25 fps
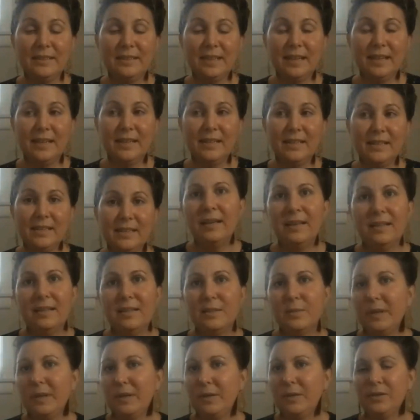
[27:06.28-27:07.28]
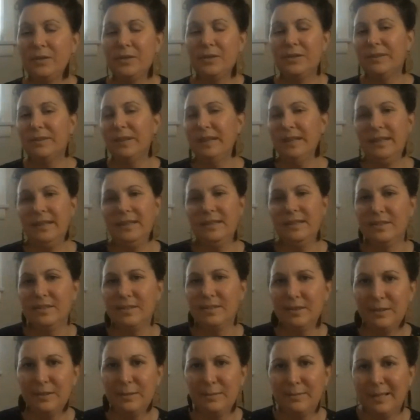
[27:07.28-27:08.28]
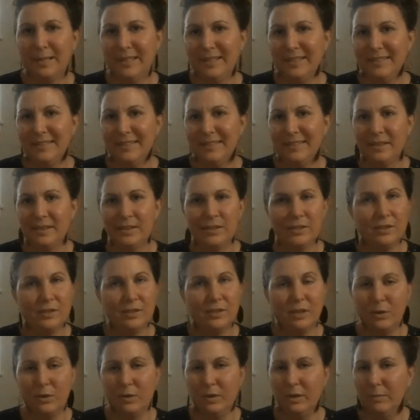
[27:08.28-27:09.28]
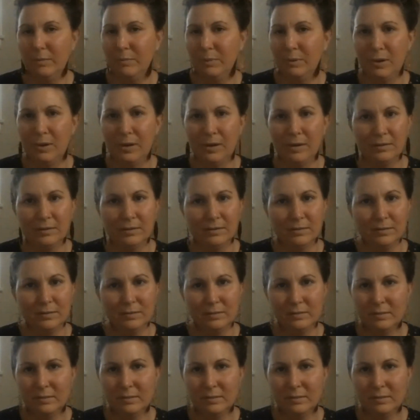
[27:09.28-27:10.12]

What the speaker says: Yeah, that's why cultivating discernment is so important.